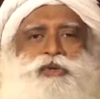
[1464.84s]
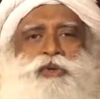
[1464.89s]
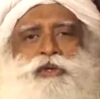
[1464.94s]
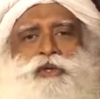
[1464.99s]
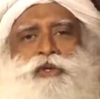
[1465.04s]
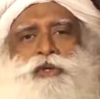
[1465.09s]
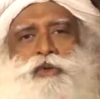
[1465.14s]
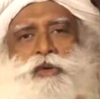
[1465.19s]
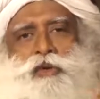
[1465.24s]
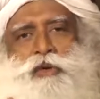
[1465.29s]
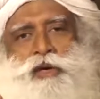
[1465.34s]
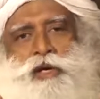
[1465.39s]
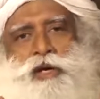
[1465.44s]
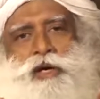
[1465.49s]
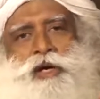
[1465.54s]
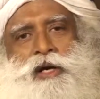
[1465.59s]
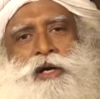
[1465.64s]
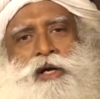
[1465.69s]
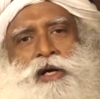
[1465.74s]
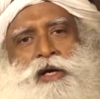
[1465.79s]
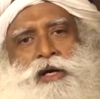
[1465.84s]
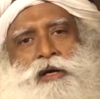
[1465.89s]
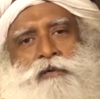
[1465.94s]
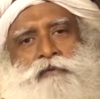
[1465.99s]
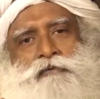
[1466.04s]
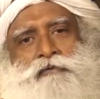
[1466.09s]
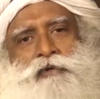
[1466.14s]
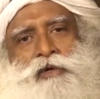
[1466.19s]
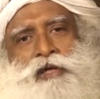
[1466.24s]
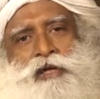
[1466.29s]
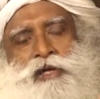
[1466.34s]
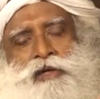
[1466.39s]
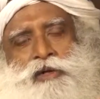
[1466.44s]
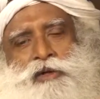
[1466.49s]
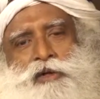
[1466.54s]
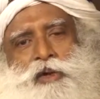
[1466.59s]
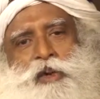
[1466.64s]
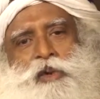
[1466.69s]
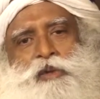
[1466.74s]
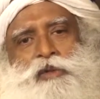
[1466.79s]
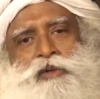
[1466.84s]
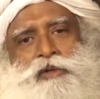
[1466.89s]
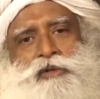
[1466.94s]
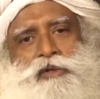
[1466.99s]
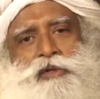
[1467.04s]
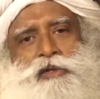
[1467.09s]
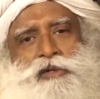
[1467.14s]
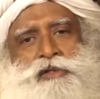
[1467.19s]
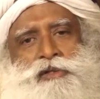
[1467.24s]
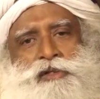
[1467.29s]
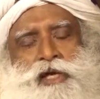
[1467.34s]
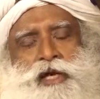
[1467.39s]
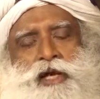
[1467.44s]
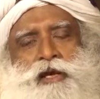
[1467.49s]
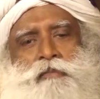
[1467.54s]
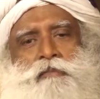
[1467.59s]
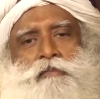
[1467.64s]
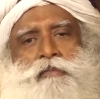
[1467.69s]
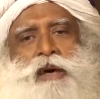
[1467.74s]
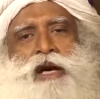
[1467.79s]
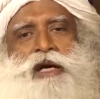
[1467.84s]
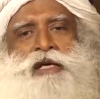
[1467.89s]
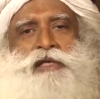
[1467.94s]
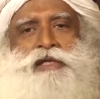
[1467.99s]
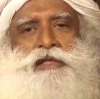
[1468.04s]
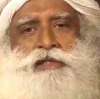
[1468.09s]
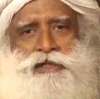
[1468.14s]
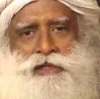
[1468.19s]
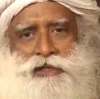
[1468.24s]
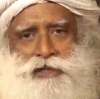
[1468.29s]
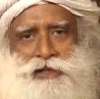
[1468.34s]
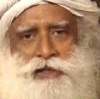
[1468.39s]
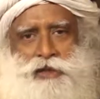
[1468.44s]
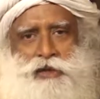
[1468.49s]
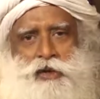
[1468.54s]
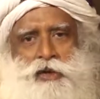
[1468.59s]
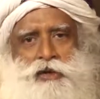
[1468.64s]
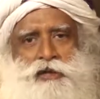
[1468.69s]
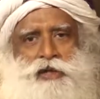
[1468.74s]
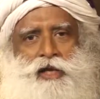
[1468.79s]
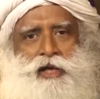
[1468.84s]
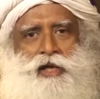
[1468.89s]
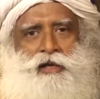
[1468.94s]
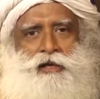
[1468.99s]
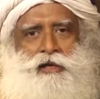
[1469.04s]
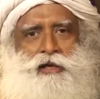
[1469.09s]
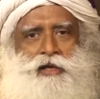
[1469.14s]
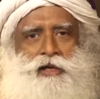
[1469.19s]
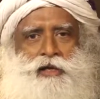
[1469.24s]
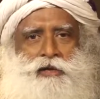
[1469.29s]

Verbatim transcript: So in yoga, we don't say mind is here or there.